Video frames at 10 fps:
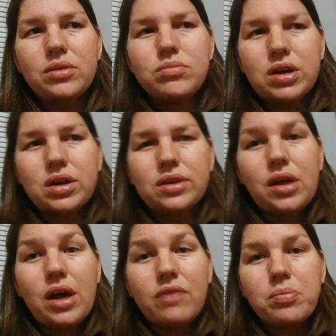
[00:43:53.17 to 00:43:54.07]
because I'll
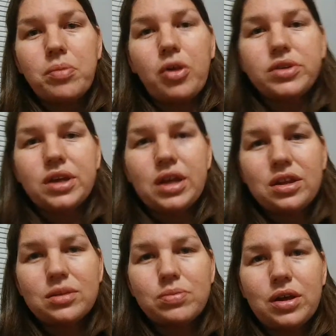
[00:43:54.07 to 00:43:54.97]
have a bolt in its
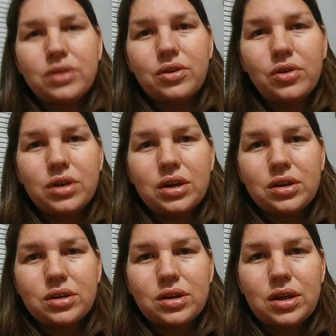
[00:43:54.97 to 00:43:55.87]
place holding
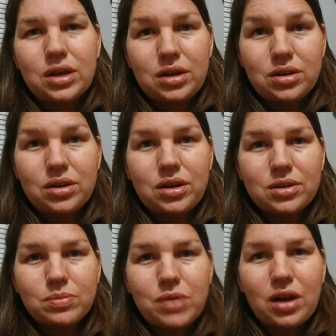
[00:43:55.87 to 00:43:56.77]
it in its
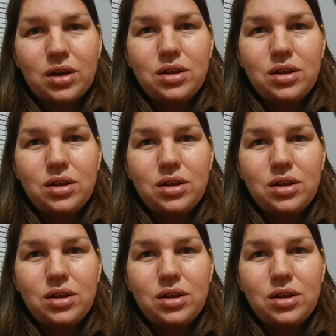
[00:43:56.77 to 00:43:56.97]
spot.